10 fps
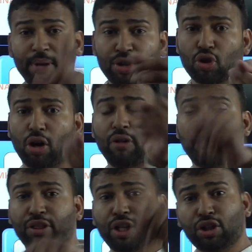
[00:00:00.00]
be solved
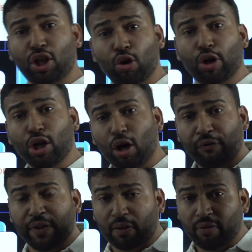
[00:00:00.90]
with the theory
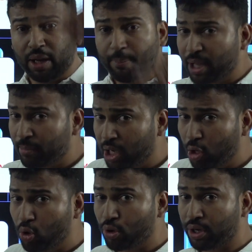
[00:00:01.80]
of equilibrium
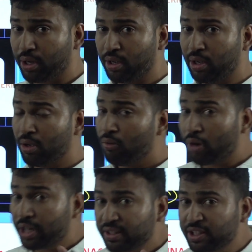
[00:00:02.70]
alone.
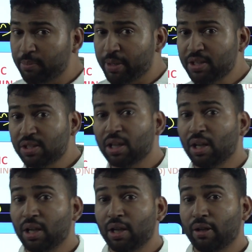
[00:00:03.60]
What does it mean?
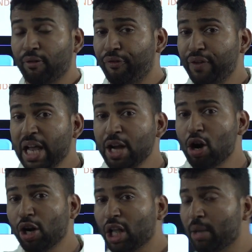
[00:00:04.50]
If we are not